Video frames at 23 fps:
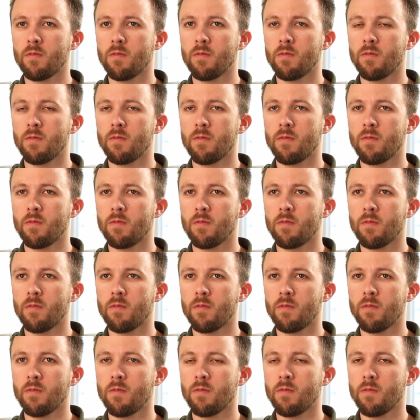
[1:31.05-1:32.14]

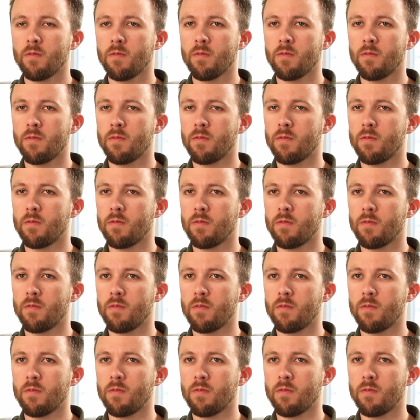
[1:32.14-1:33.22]

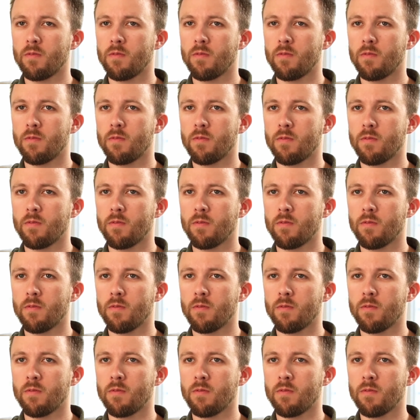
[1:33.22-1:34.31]

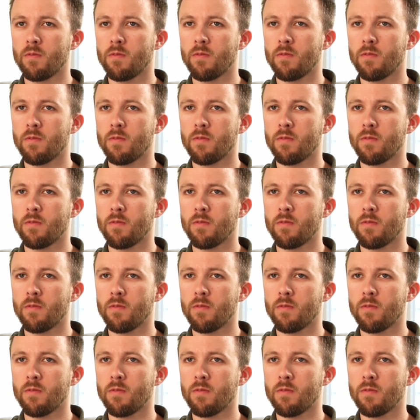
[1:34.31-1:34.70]
No words are spoken by the person on screen.